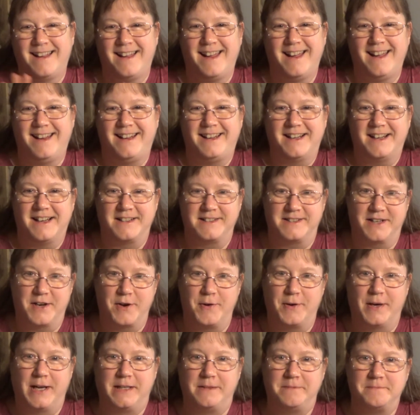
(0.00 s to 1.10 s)
Hey, how's it
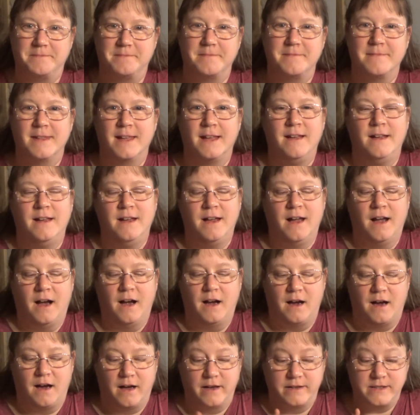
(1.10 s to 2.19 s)
going?
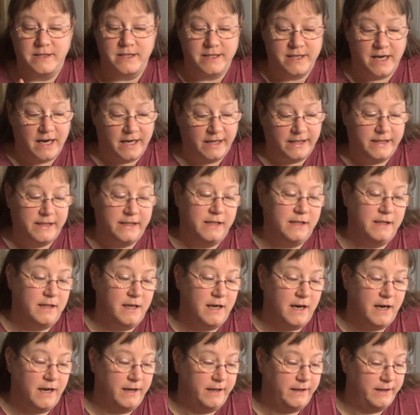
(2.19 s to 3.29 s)
Tonight
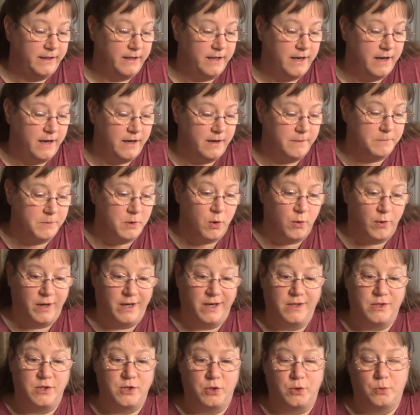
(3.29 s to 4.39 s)
I am
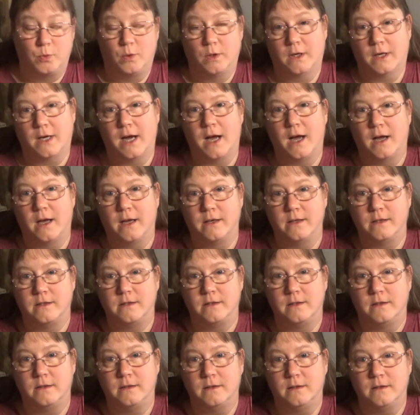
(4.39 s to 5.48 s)
going to work
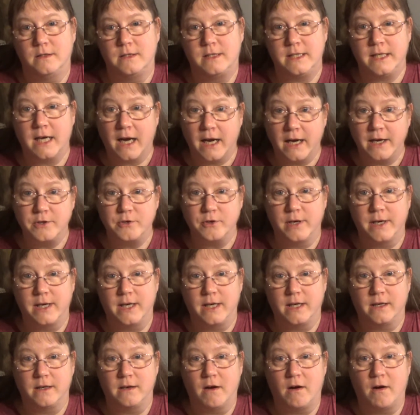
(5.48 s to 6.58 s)
on
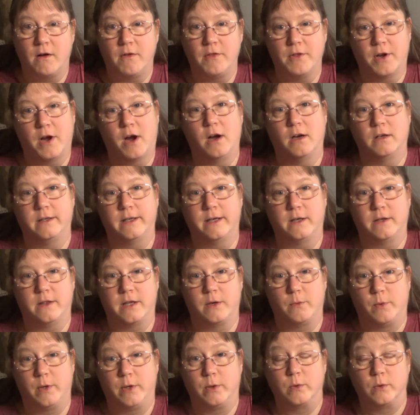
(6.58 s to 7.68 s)
dehydrating all the garlic
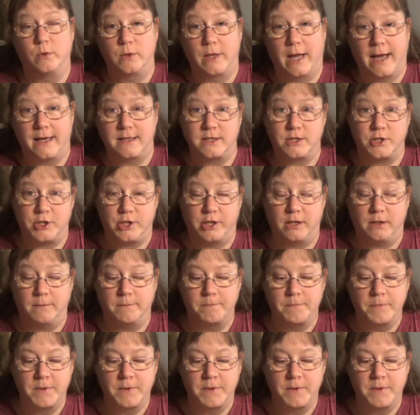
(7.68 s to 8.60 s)
that we grew last year.